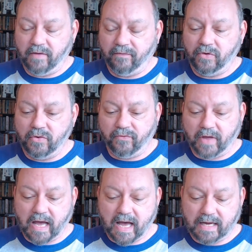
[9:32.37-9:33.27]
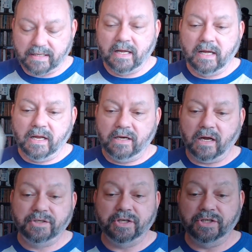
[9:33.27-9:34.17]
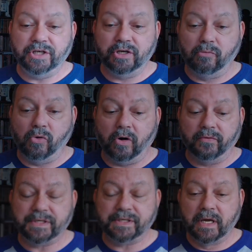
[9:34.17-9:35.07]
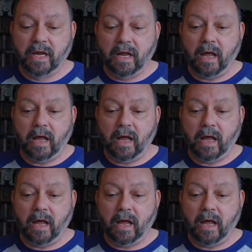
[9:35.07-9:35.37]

if you've got Dungeon Geomorphs